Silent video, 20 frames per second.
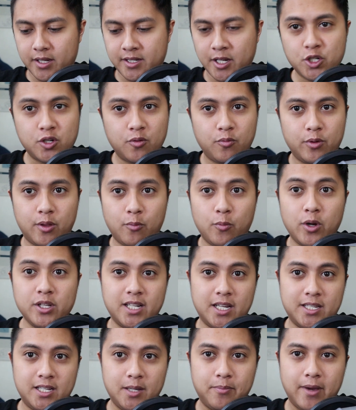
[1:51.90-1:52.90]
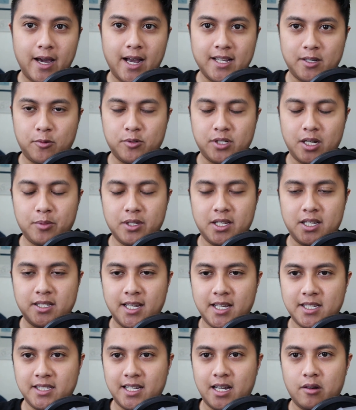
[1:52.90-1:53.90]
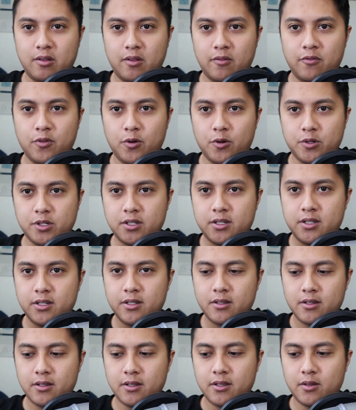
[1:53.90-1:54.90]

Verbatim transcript: essentially with the ones I did pass, I was able to test out of the first